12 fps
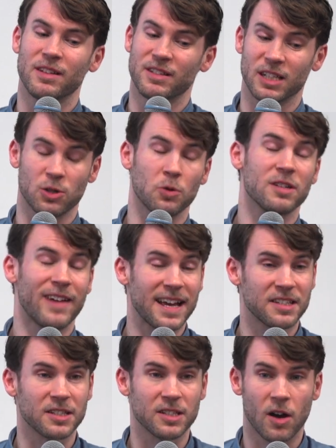does lots of
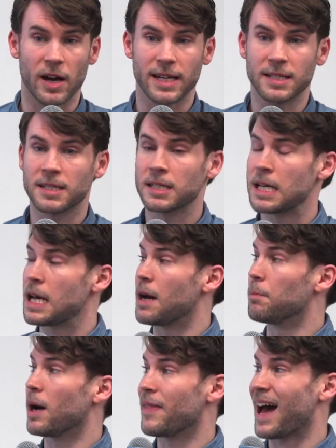exercise,
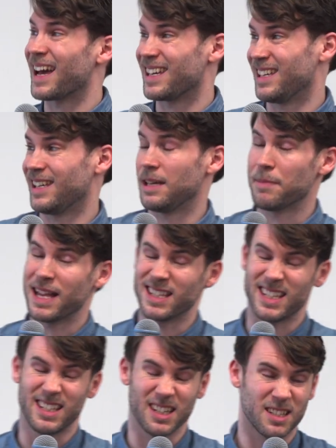and by that he
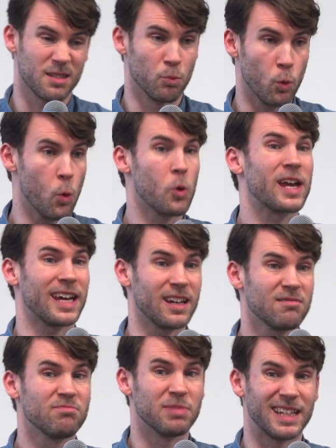meant he does some
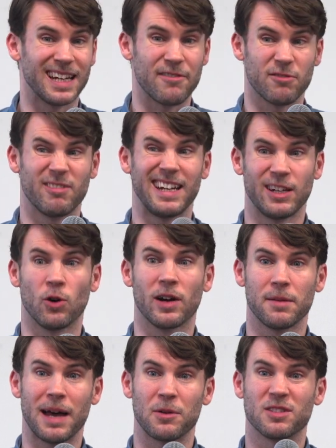walking, but it never really got
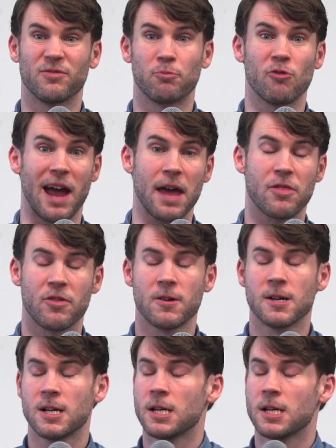him out of breath.